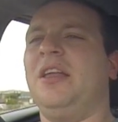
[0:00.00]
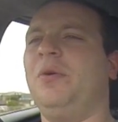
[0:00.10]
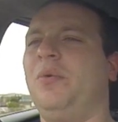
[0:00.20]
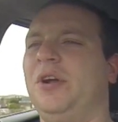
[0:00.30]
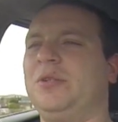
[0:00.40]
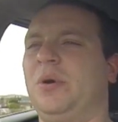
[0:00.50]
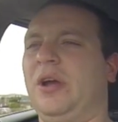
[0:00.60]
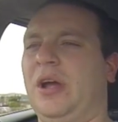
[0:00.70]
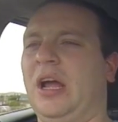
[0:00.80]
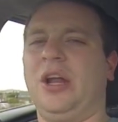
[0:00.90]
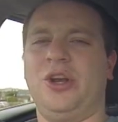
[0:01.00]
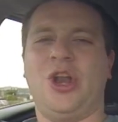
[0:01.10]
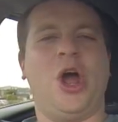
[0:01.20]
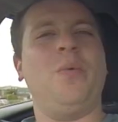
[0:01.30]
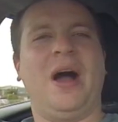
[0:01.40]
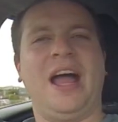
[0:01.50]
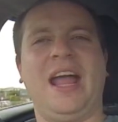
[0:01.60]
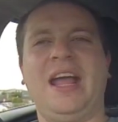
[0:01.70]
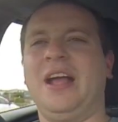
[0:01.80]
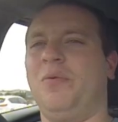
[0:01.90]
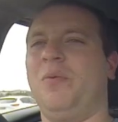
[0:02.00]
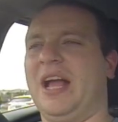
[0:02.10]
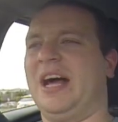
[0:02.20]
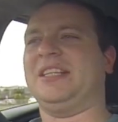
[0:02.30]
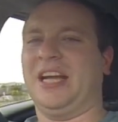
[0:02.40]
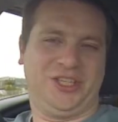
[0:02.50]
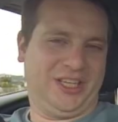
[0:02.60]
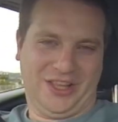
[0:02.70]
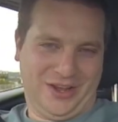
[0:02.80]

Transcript: the words were, no way, we aren't touching